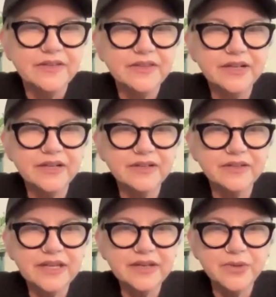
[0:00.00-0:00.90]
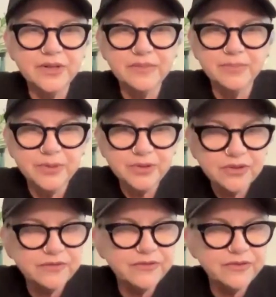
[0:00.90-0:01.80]
They were
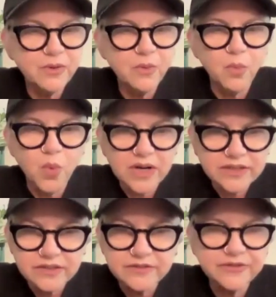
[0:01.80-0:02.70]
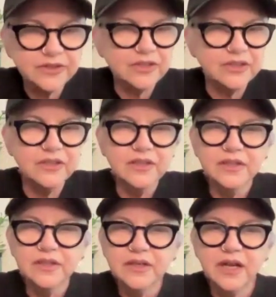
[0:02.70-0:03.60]
beautiful, wonderful
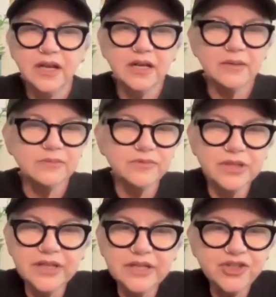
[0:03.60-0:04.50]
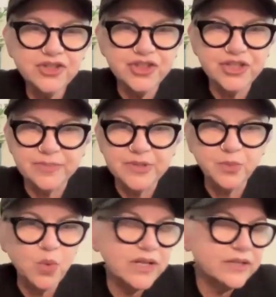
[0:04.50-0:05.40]
relationships.
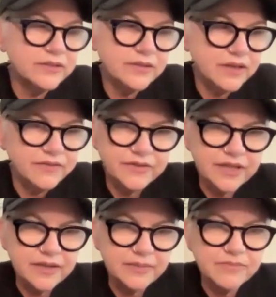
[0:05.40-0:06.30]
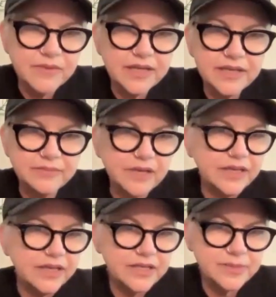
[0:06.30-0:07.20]
One of them,
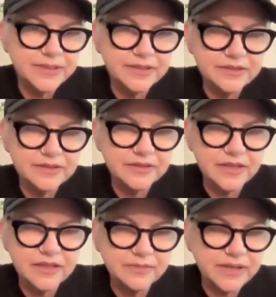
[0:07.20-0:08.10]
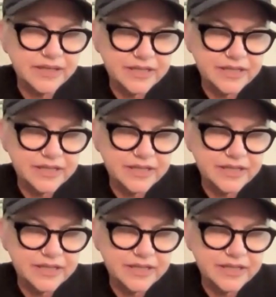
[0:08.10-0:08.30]
my husband, my